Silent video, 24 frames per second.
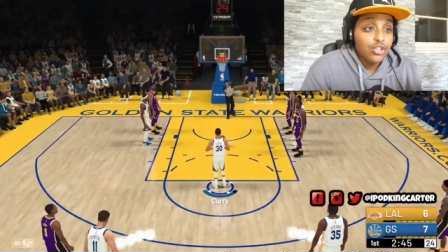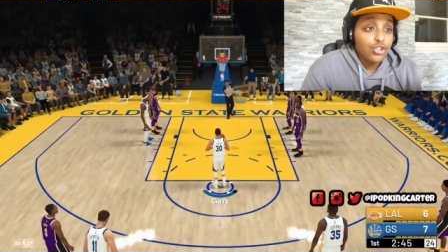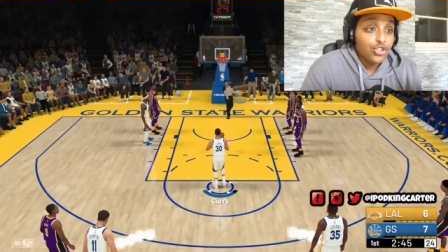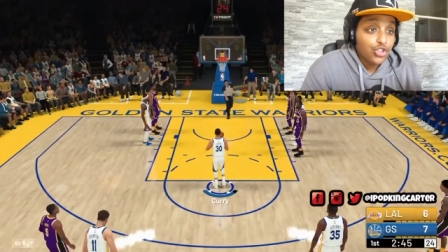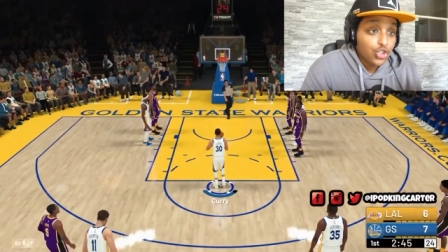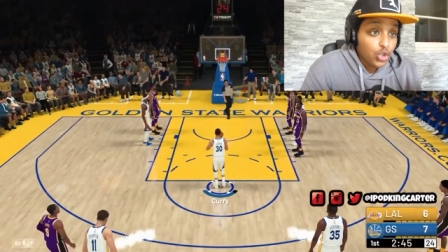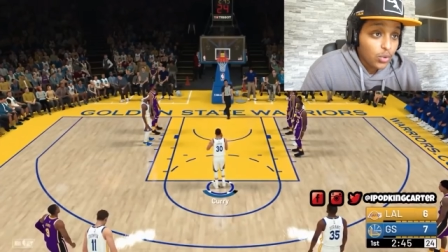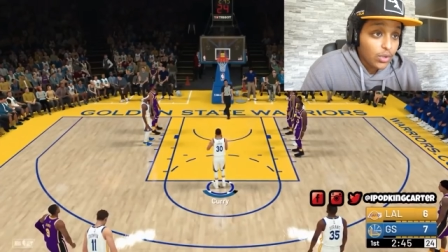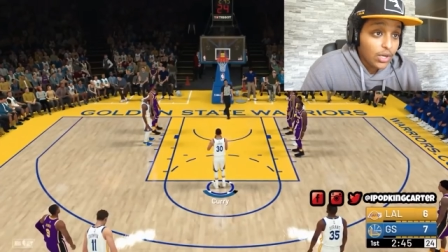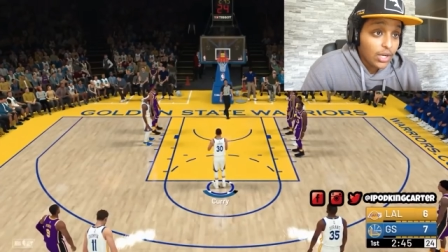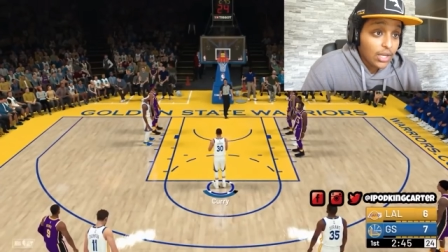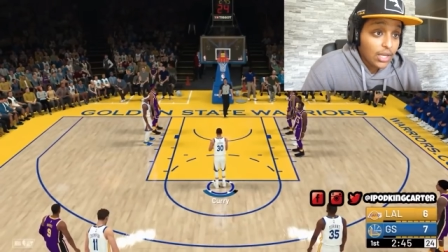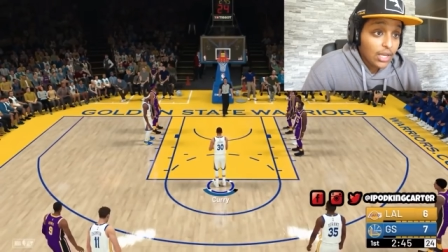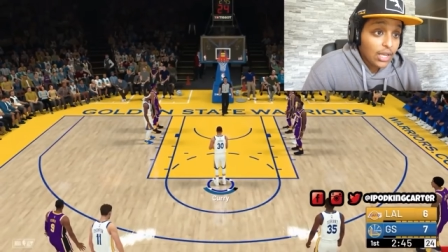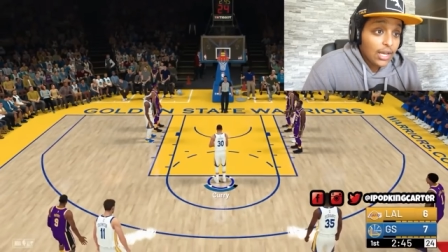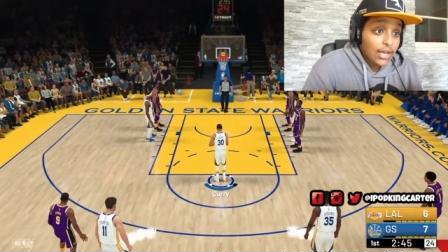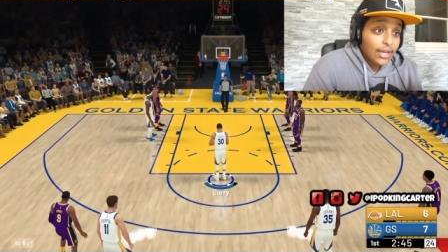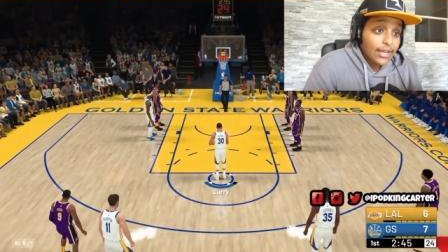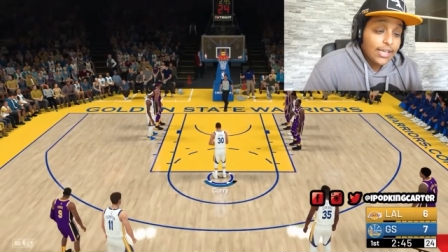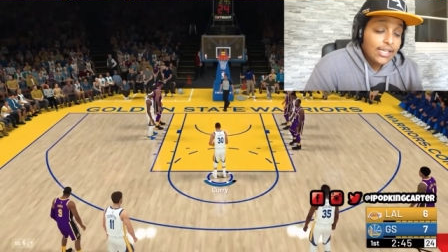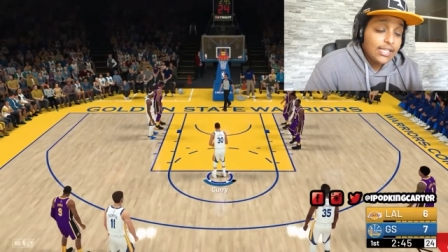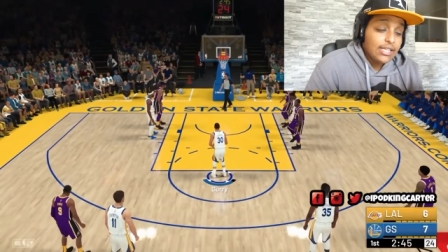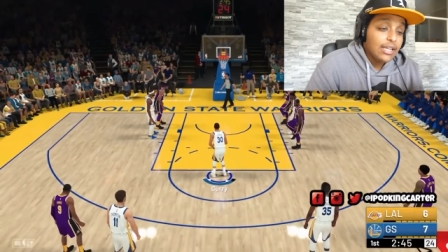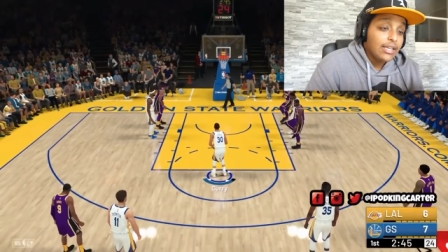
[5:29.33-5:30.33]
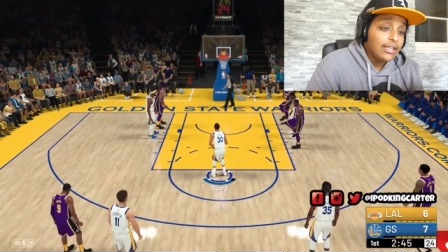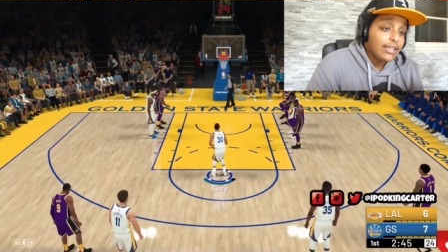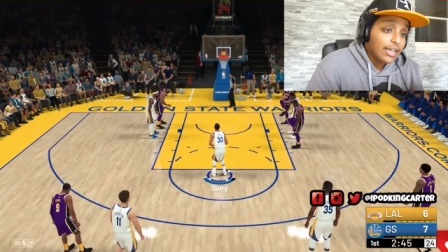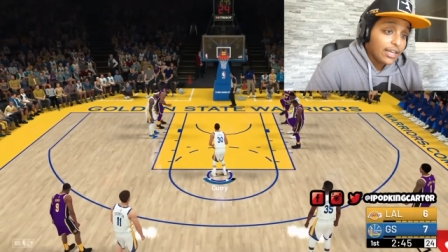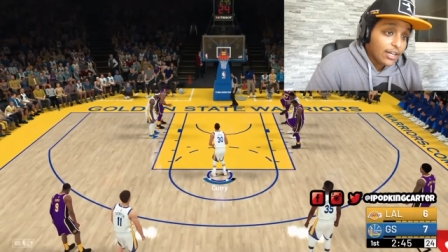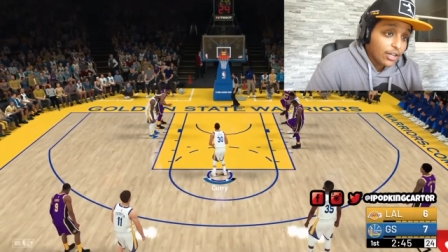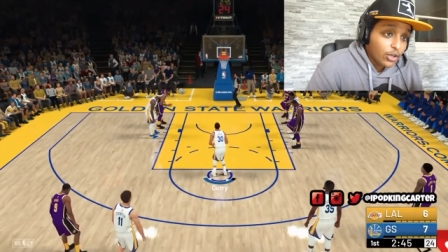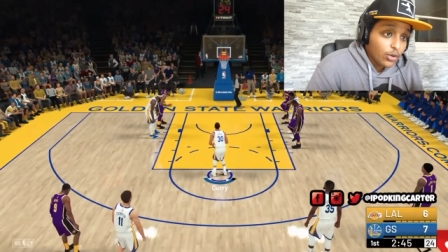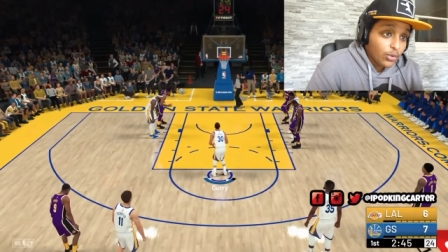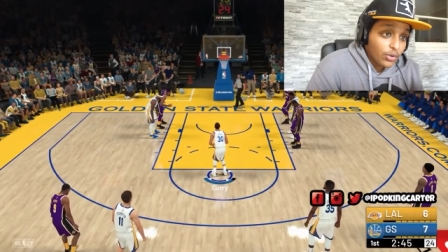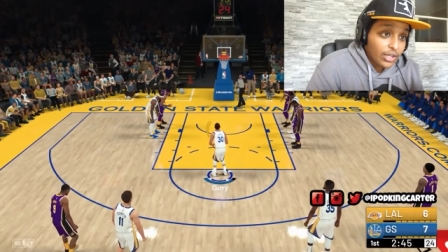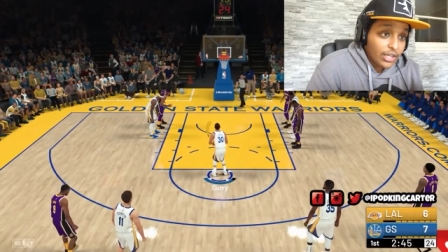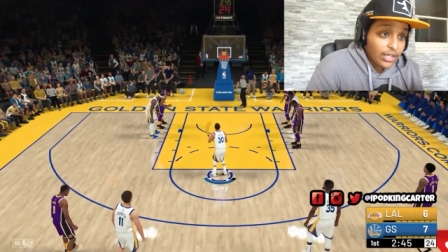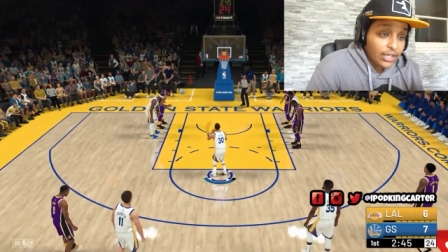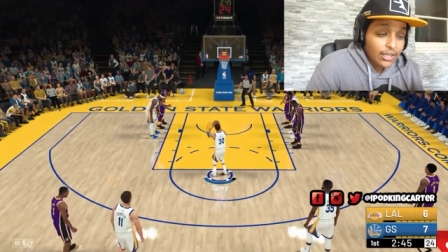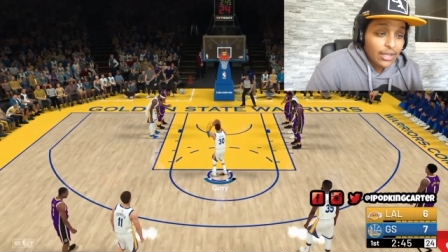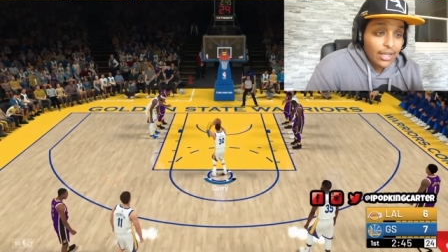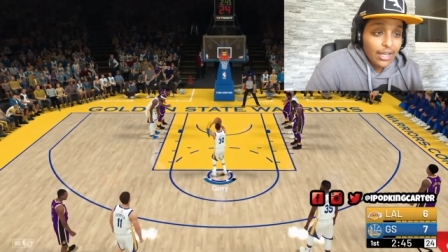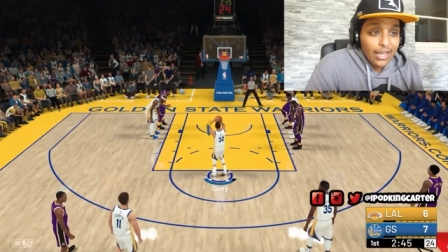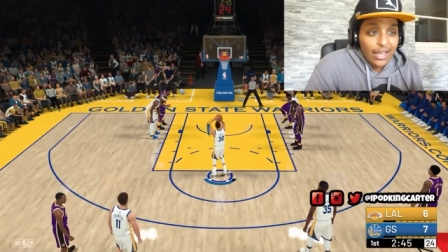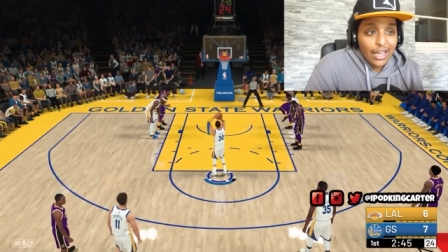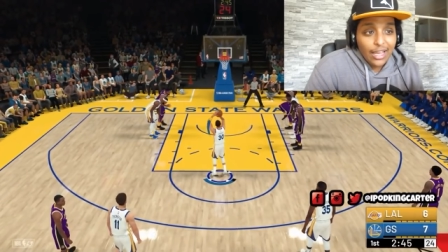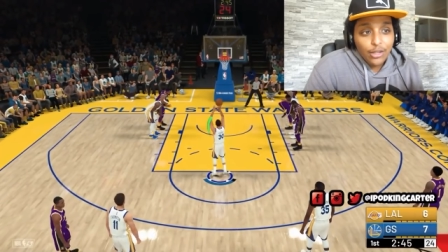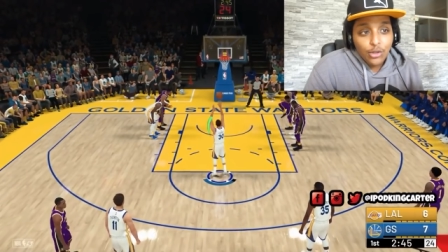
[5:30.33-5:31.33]
gonna shoot it, he's gonna get a
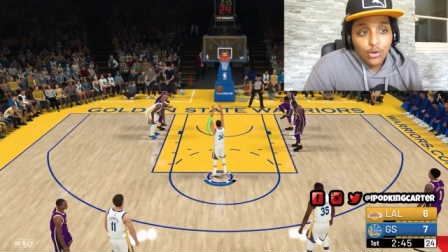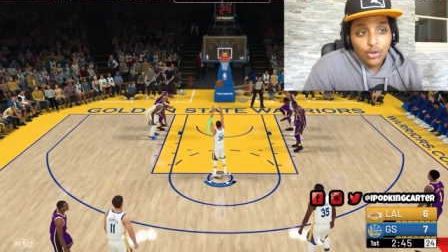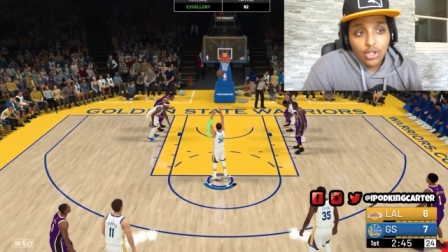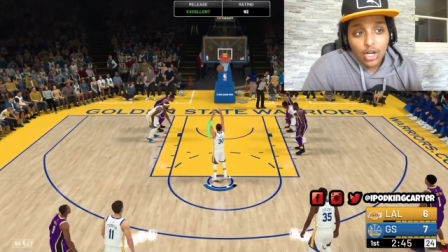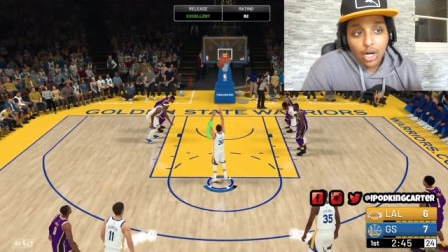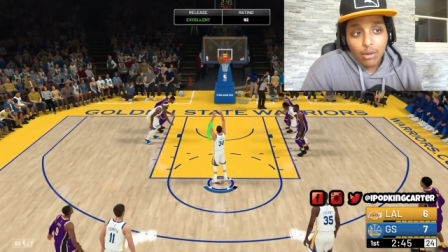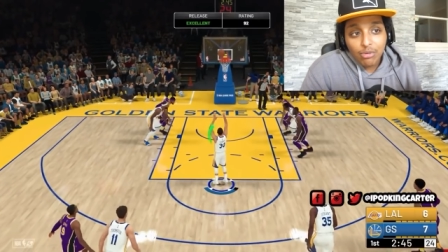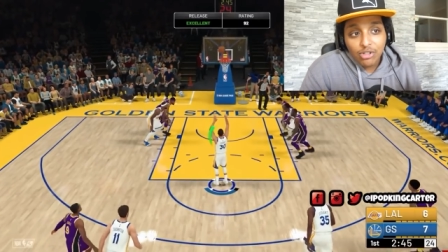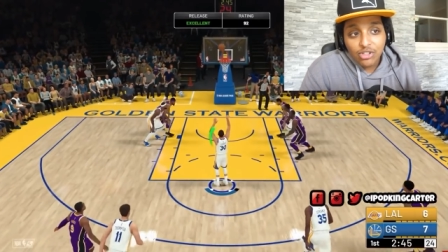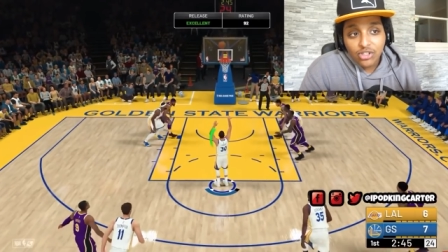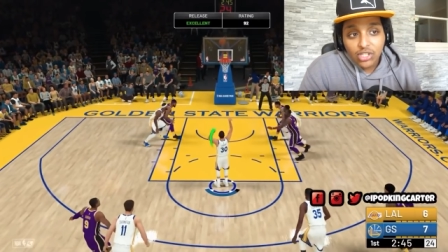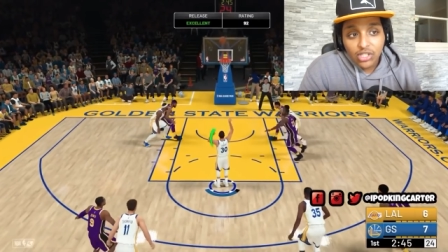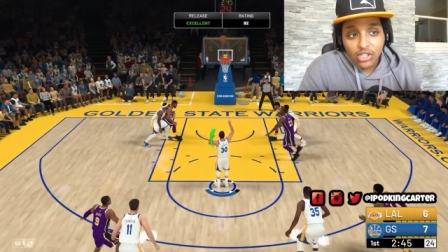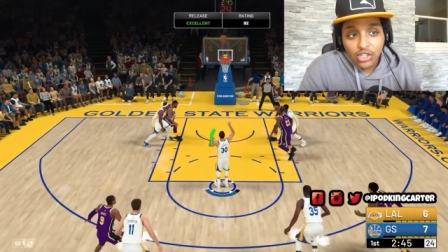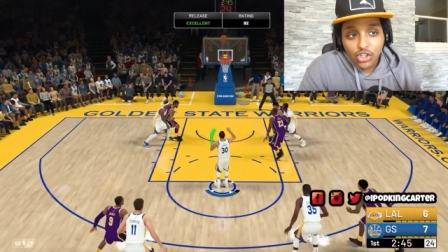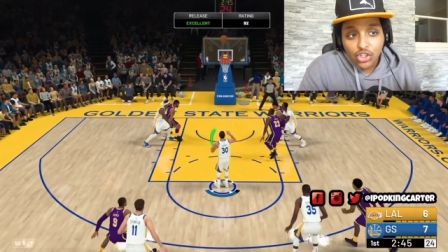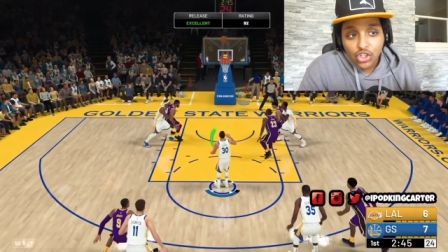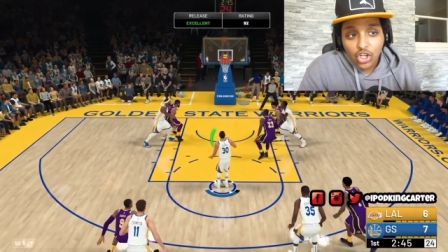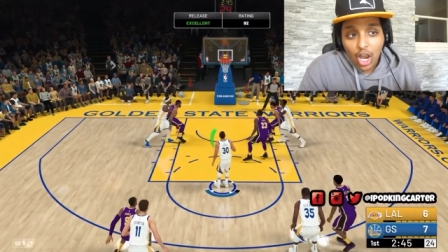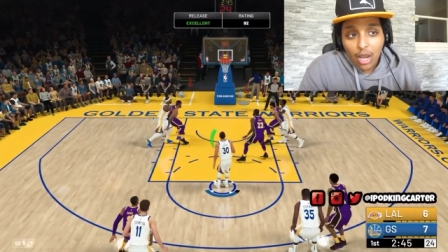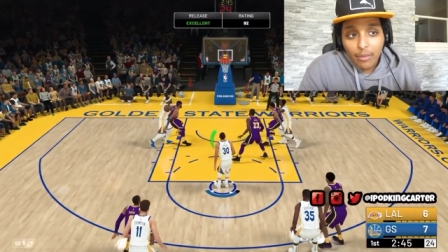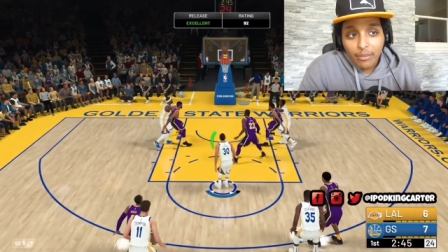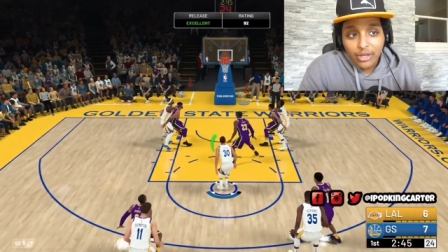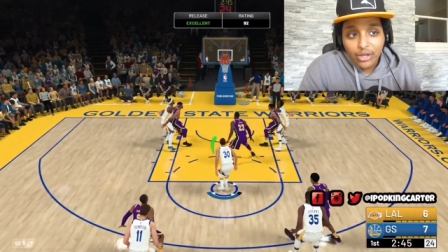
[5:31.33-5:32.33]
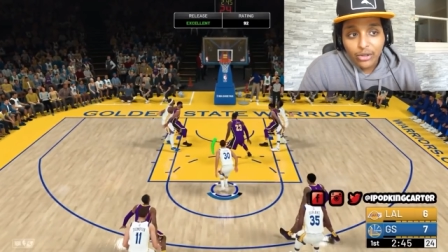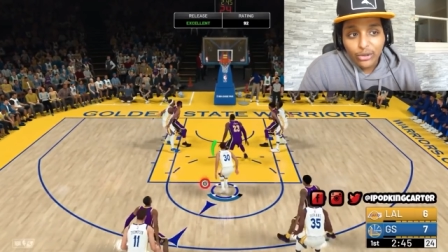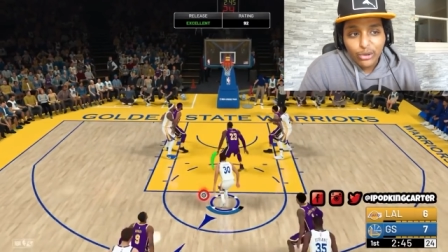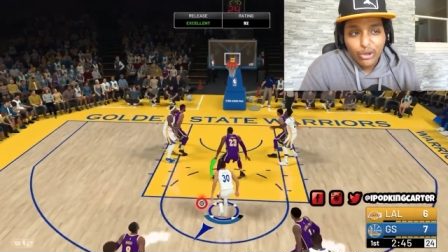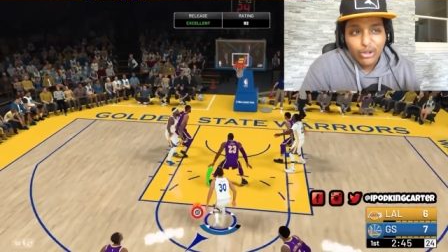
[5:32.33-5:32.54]
green, and you can almost see the shot meter